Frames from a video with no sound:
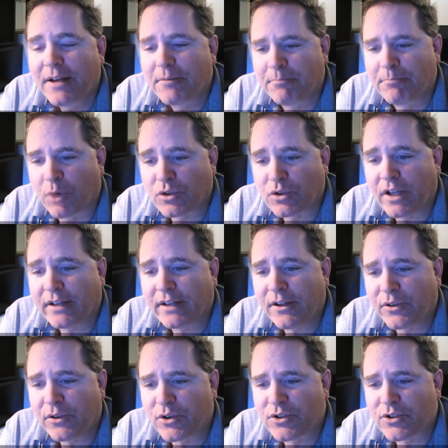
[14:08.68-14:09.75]
most likely
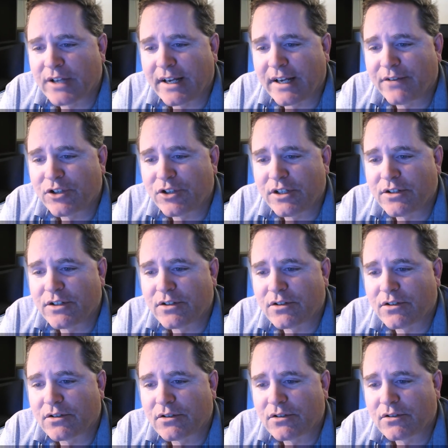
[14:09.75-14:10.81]
Thursday if she's
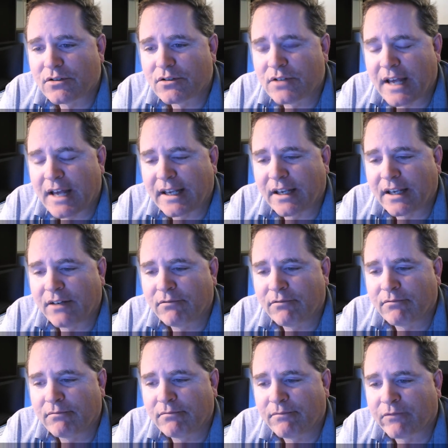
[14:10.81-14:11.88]

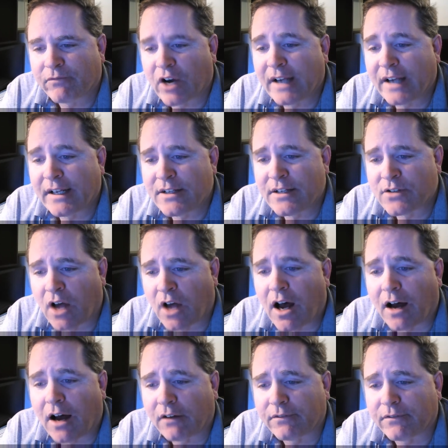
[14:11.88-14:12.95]
taking Fridays
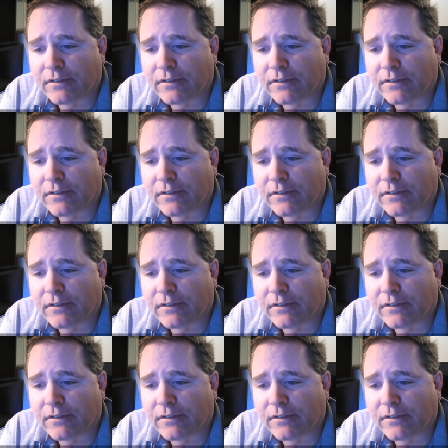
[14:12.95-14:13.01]
off,